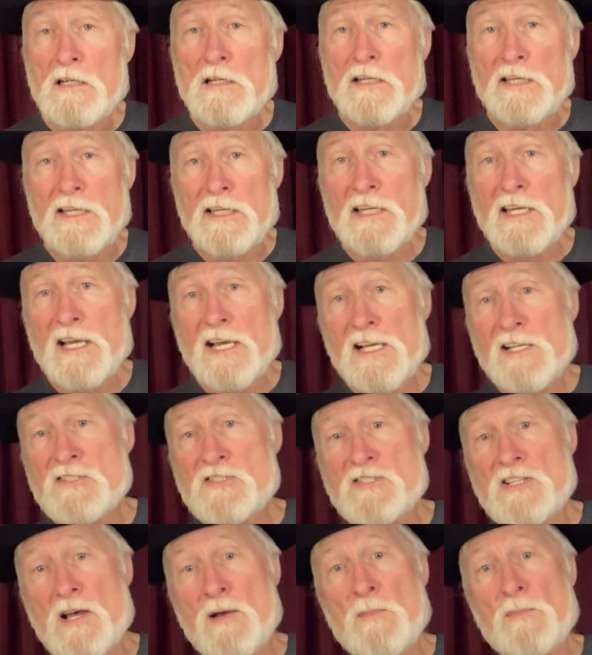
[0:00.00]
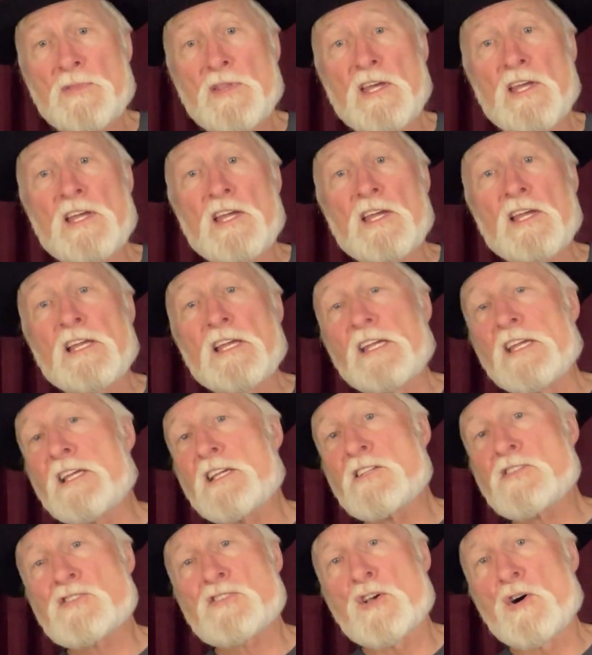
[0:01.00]
he has something
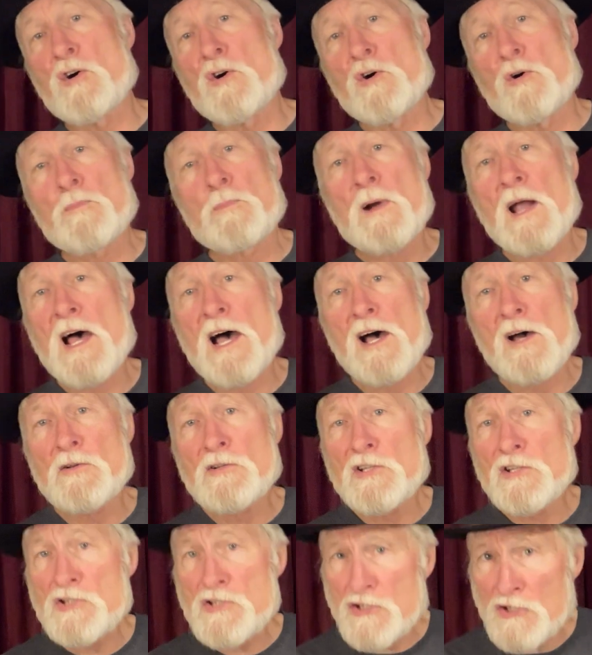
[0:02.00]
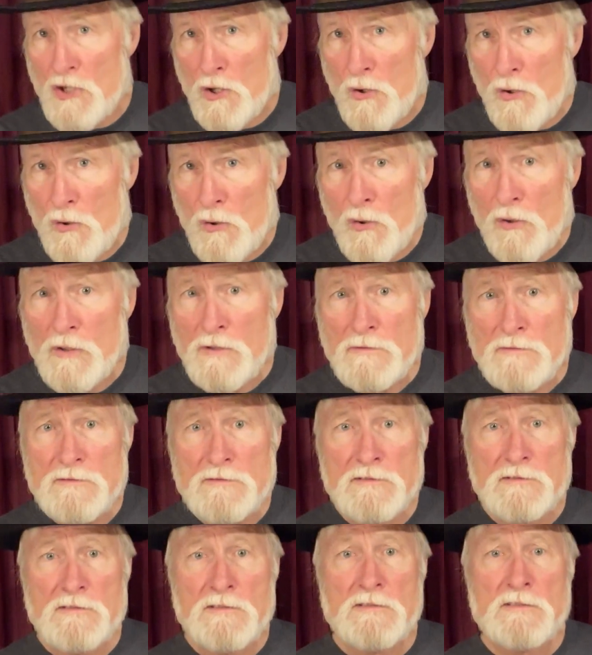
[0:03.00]
he's so proud to show.
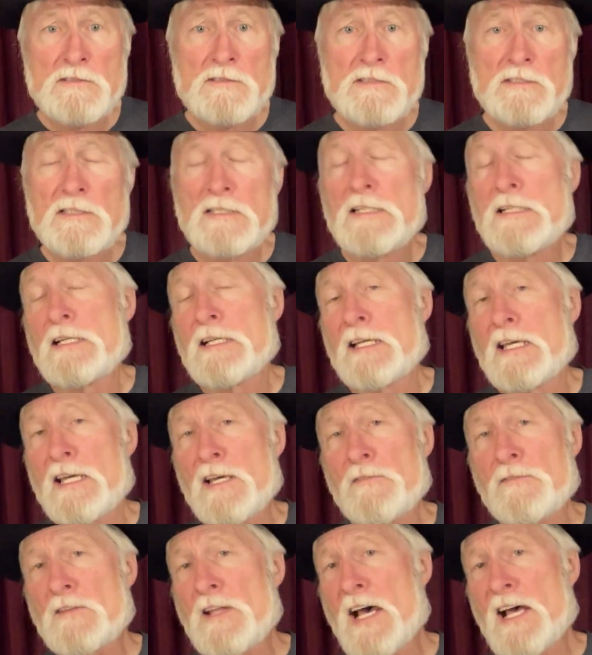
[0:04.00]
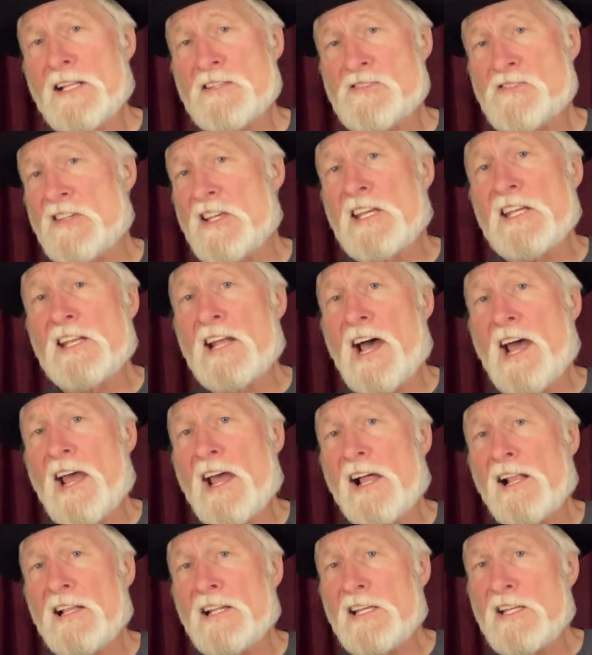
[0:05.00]
If not
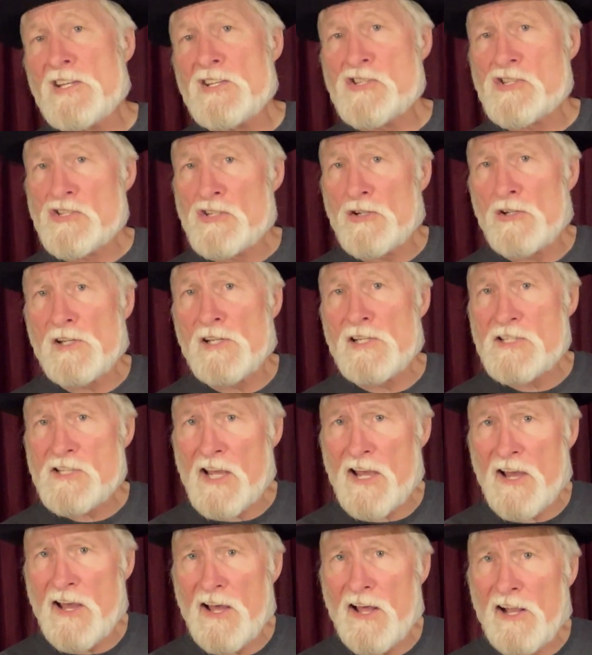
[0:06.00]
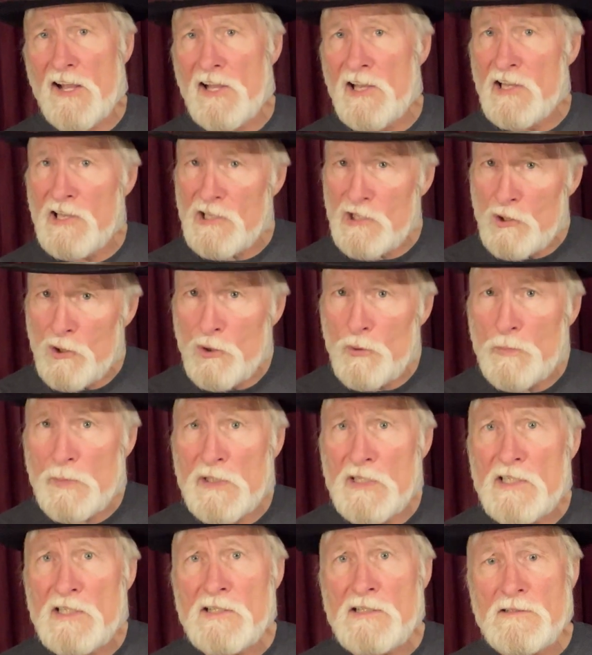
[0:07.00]
senile, he's sure as hell
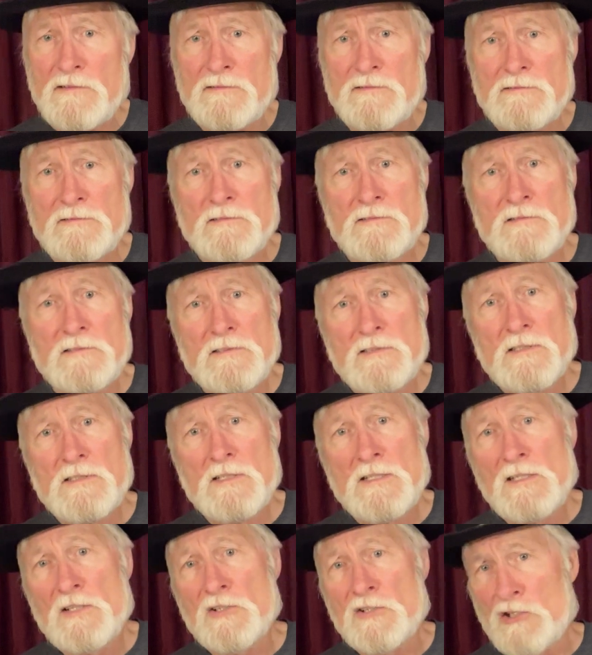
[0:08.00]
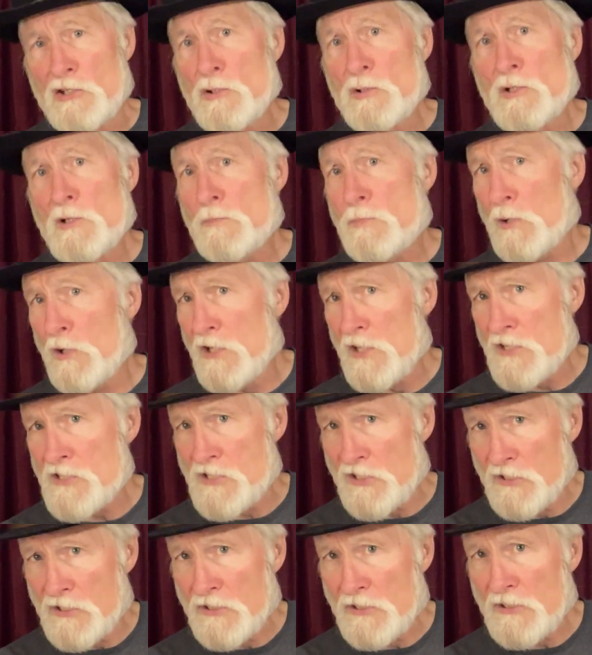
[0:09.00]
loopy. To a
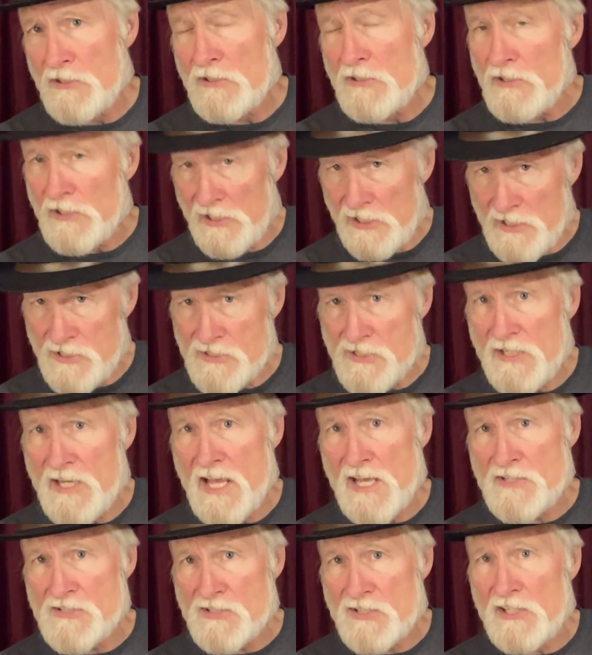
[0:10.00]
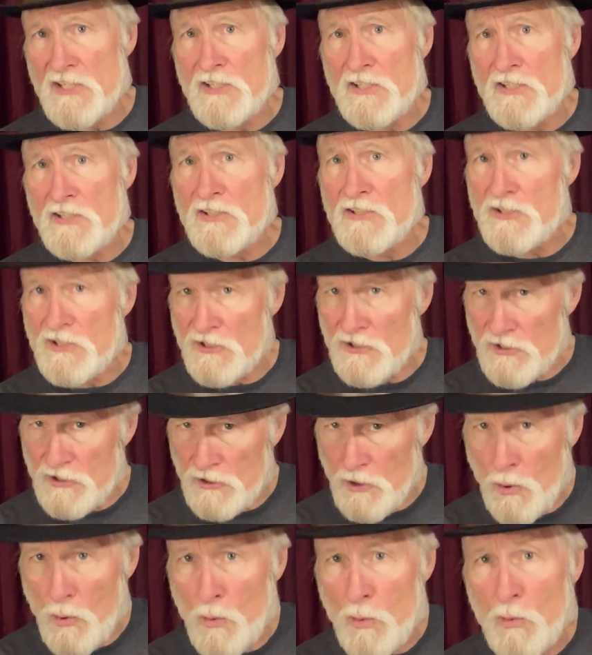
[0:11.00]
prison he's destined to
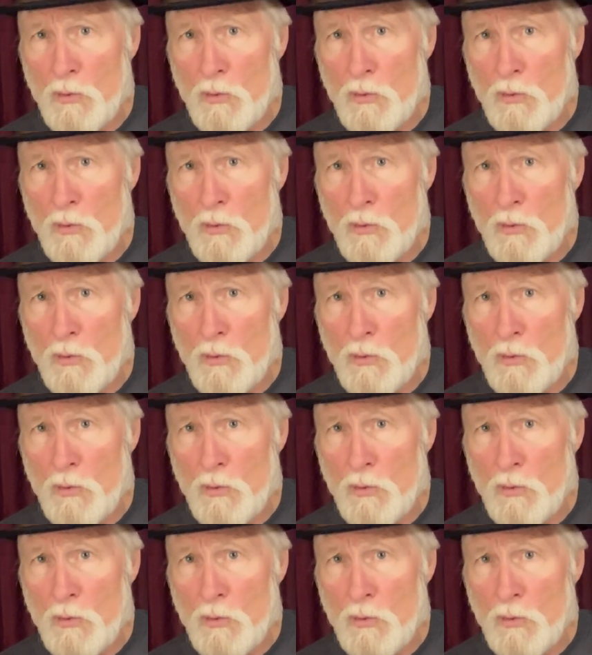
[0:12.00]
go.